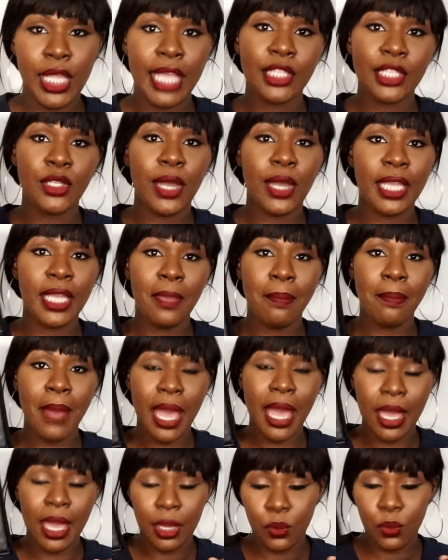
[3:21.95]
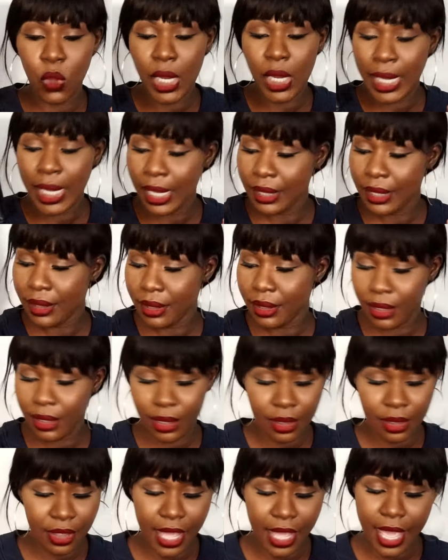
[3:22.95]
So I keep my wallet in
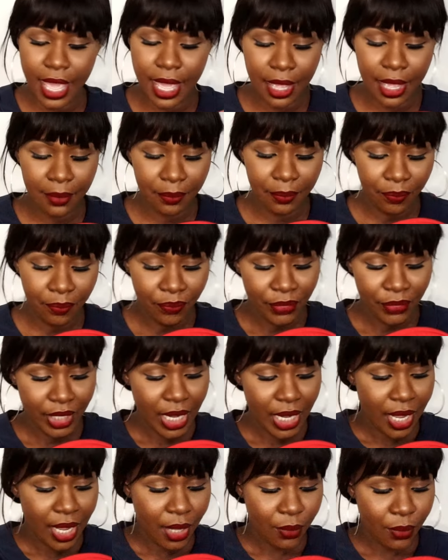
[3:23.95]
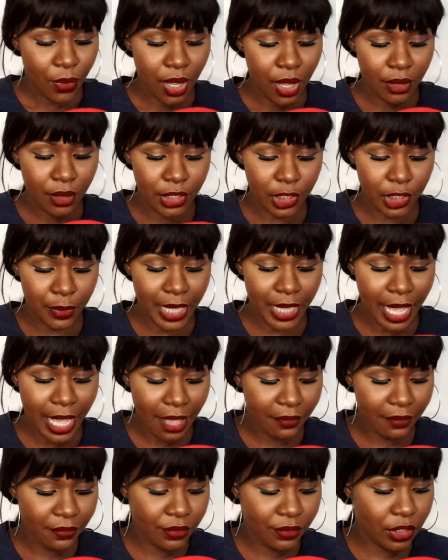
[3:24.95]
there. What else do we
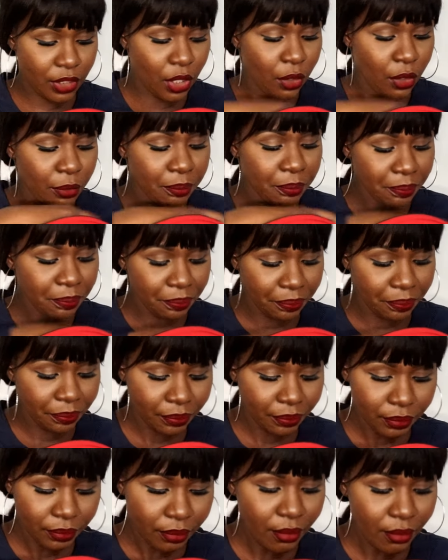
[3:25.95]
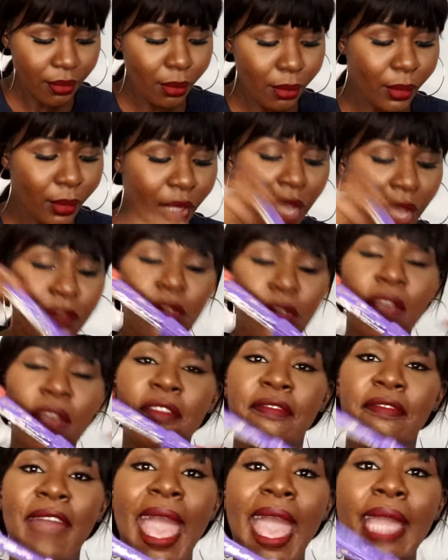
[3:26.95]
have? So I've got a
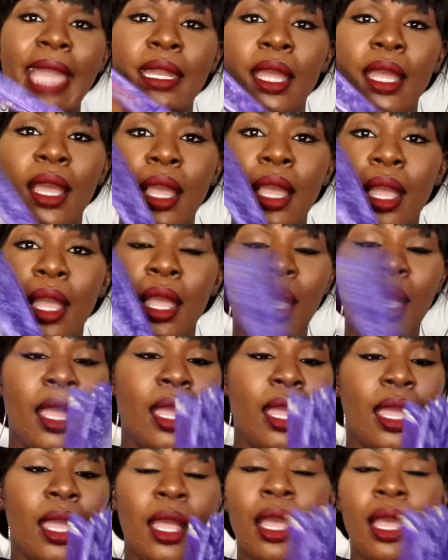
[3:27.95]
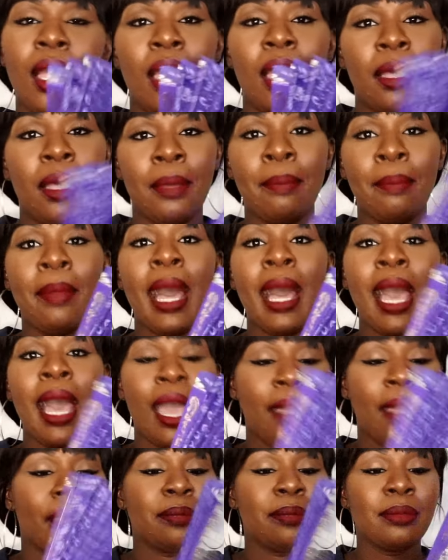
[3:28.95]
fan.
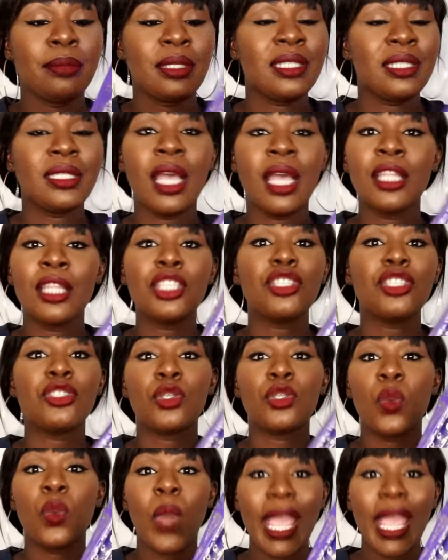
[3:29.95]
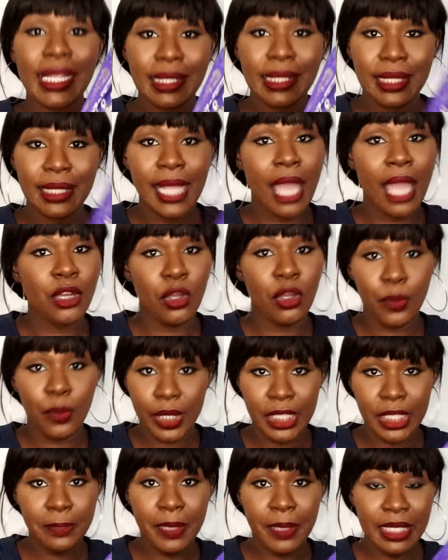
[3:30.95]
My son sweats like
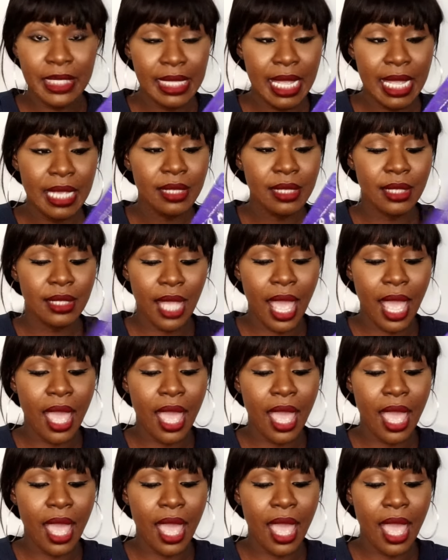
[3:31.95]
nobody's business.